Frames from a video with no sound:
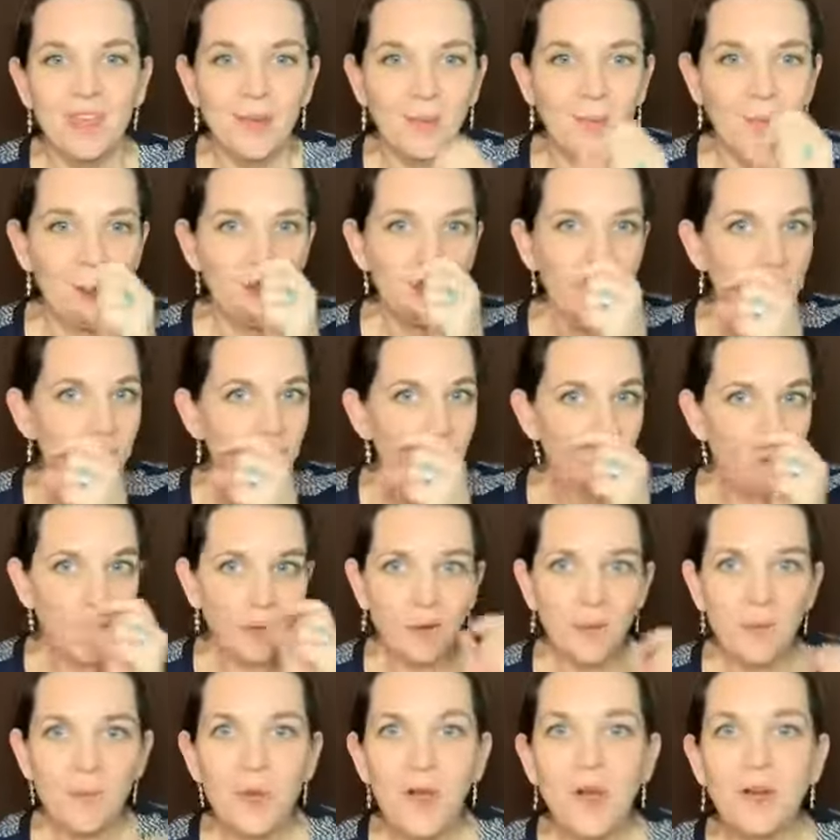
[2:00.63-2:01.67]
Welcome,
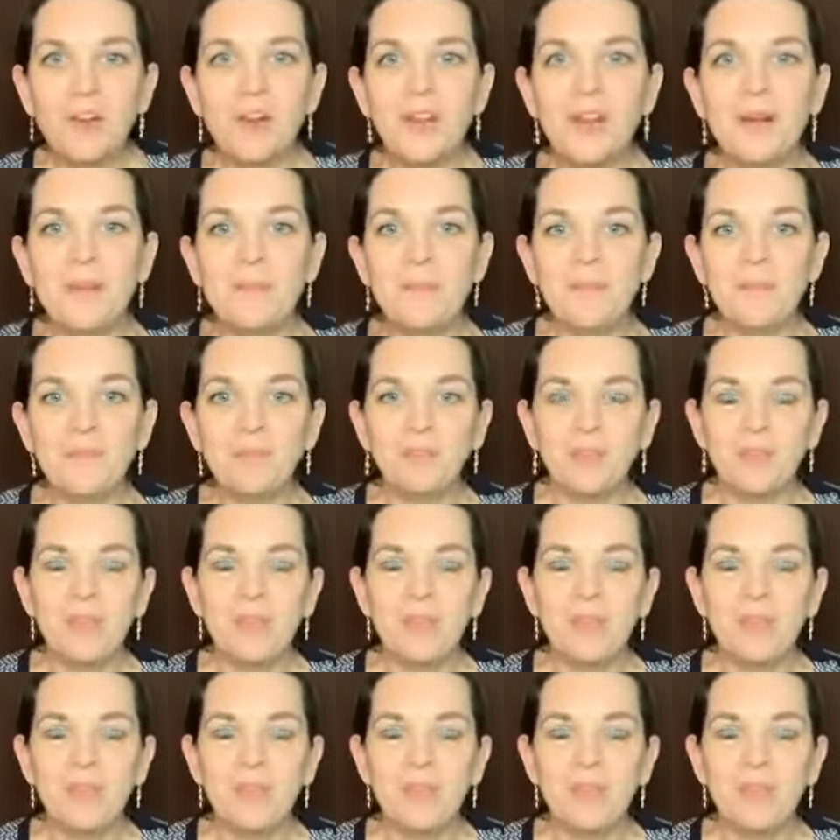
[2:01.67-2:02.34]
welcome, welcome.